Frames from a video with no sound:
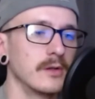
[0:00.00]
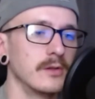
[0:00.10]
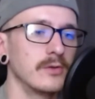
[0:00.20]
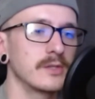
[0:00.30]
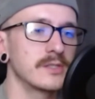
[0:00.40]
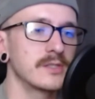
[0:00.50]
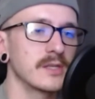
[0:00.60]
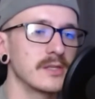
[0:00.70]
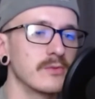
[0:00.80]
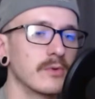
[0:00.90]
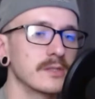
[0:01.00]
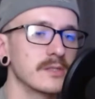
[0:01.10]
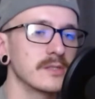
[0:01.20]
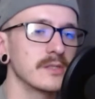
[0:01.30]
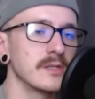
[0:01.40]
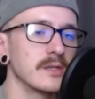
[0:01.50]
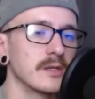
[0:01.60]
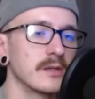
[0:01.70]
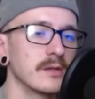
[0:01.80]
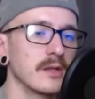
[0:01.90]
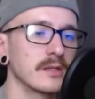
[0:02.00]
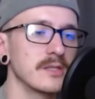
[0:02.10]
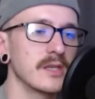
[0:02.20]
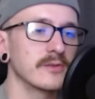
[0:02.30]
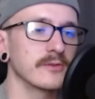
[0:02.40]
Lucas says he wants to see Nick Diaz